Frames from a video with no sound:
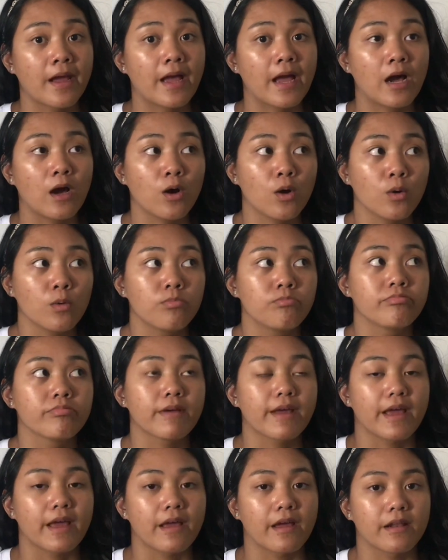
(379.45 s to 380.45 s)
help
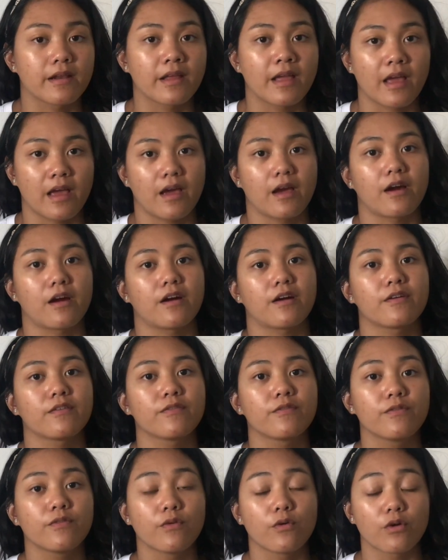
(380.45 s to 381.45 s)
and care
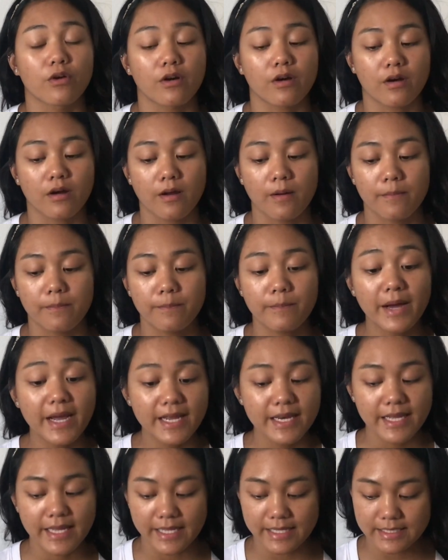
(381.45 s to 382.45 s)
for my
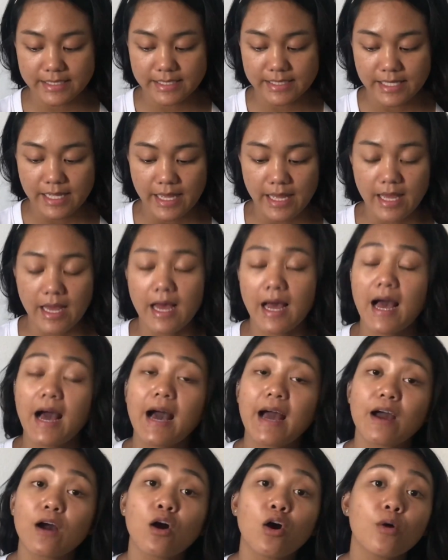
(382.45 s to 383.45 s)
needs.
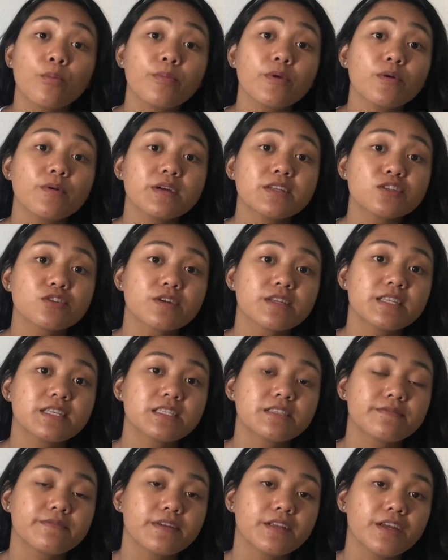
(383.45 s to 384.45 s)
I hope you enjoyed
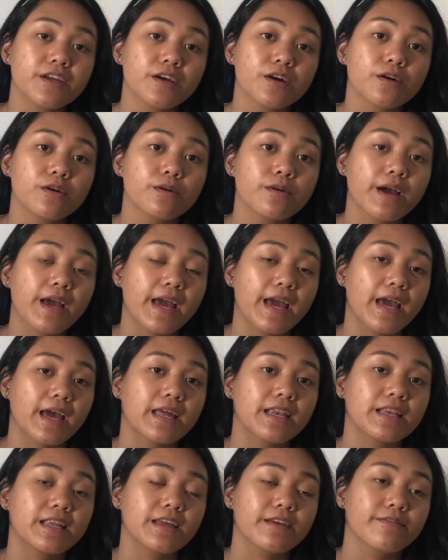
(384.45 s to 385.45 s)
this video,
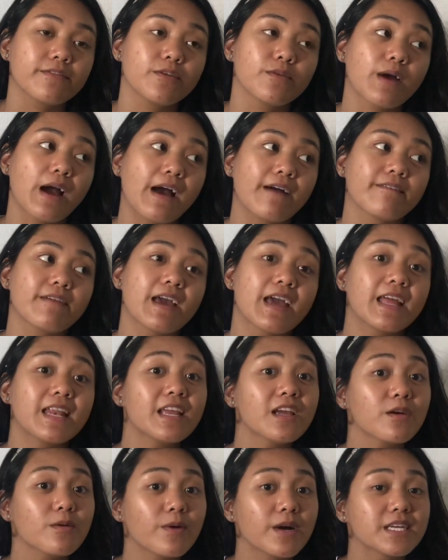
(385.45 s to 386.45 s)
and if you have
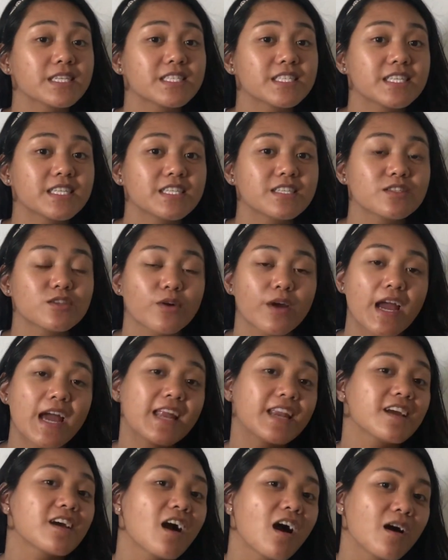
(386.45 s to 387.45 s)
any questions or
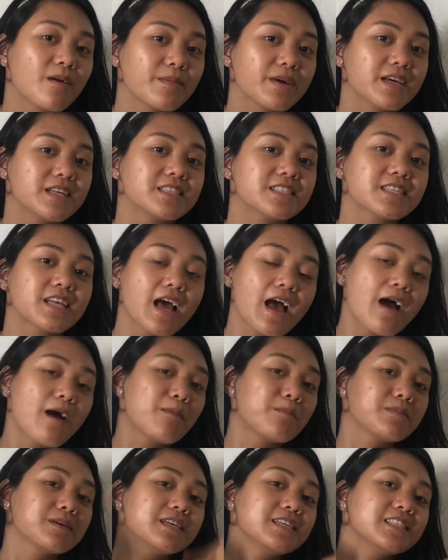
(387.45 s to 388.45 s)
any comments,
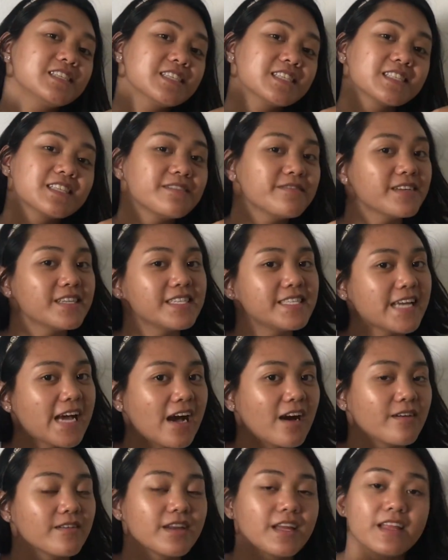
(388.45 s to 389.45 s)
please just leave it
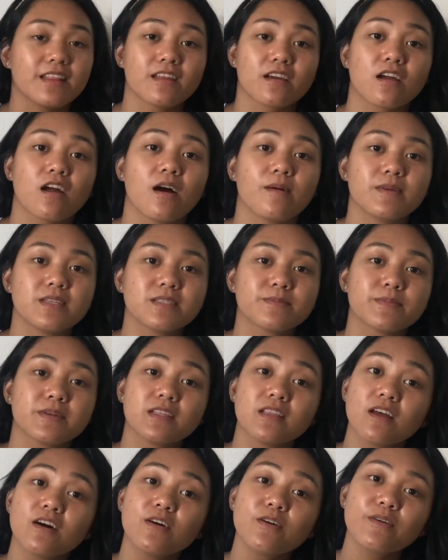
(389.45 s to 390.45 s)
down in the comments
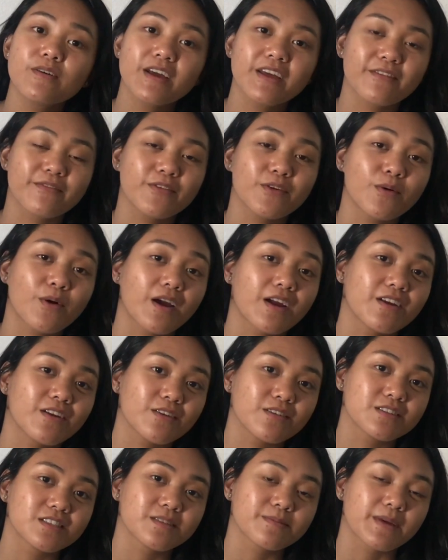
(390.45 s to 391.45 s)
below. If you are
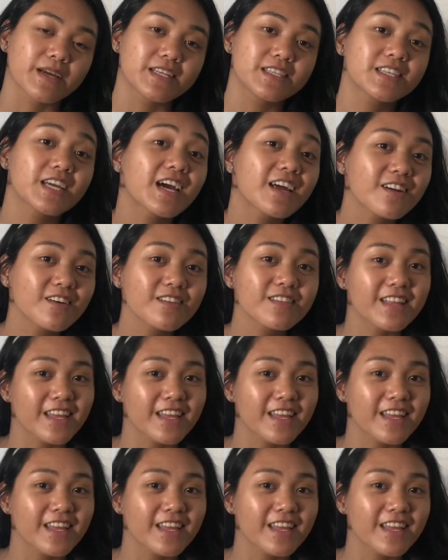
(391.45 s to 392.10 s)
new to my channel,